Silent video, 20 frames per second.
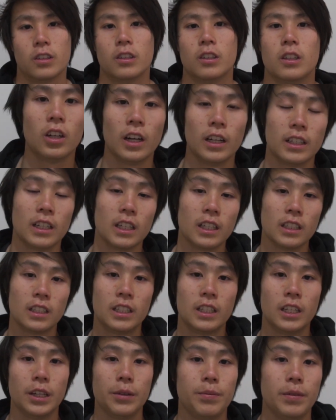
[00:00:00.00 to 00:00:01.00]
So another
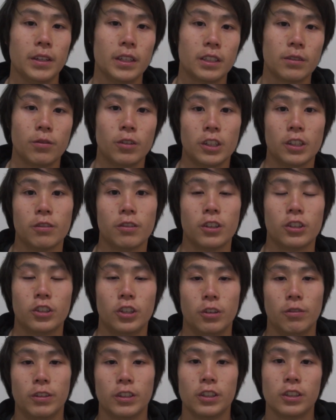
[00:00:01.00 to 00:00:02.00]
tip is what you want
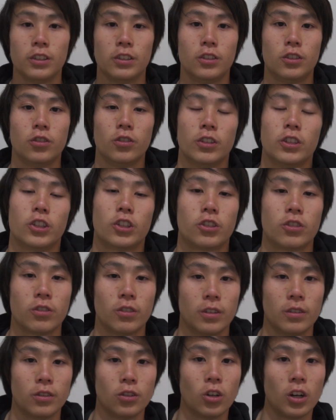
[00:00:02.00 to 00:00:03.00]
to do when you're doing
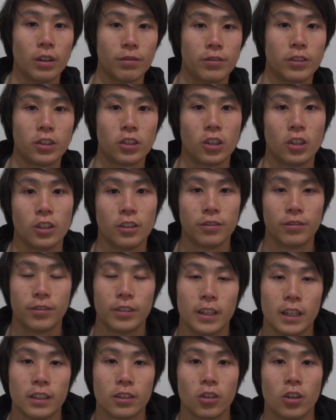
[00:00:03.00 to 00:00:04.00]
night
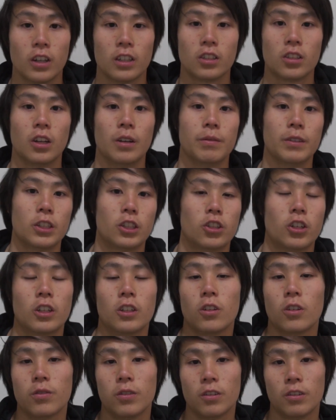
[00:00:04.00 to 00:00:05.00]
photography at night time is try
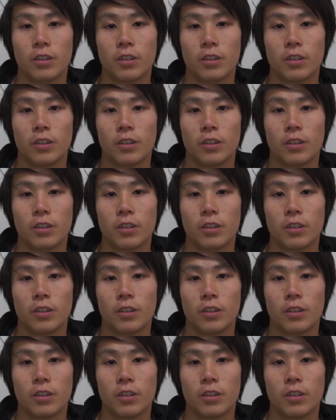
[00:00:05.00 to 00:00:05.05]
to look for